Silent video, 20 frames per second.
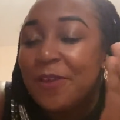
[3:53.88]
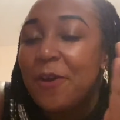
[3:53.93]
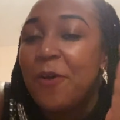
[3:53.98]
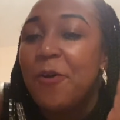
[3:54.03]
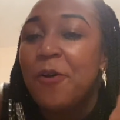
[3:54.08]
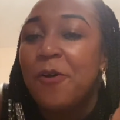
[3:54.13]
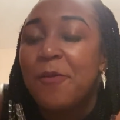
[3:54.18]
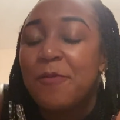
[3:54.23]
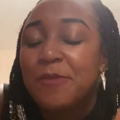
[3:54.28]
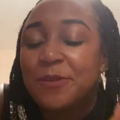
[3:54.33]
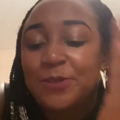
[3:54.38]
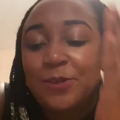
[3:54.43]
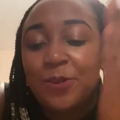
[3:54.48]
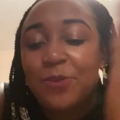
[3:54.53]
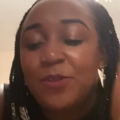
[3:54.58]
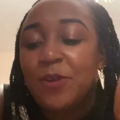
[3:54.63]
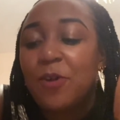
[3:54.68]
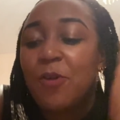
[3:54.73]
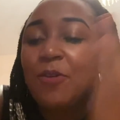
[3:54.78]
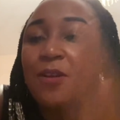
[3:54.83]
the so
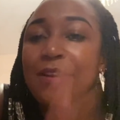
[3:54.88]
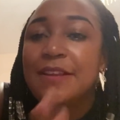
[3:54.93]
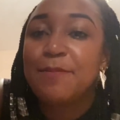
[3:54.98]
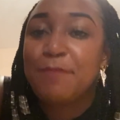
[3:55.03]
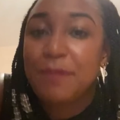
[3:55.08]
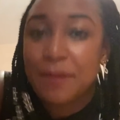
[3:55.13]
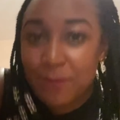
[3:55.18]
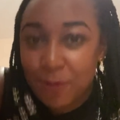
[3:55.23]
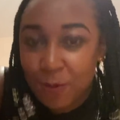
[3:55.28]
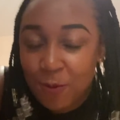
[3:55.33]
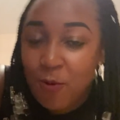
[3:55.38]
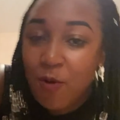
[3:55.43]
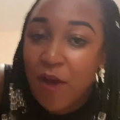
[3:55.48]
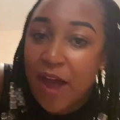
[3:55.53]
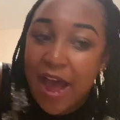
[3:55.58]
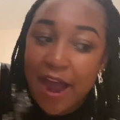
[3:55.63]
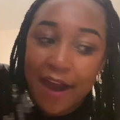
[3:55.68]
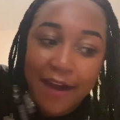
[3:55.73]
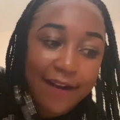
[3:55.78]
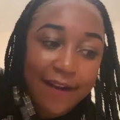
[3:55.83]
the only people who
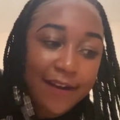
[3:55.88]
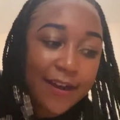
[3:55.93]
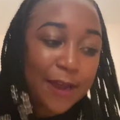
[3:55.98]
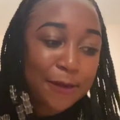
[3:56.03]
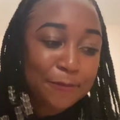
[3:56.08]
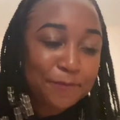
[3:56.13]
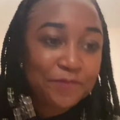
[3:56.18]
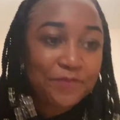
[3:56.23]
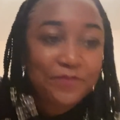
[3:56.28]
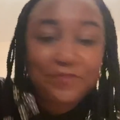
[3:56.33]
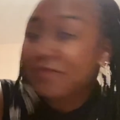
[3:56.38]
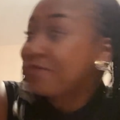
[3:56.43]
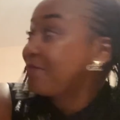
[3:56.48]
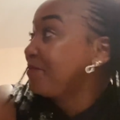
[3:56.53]
are um,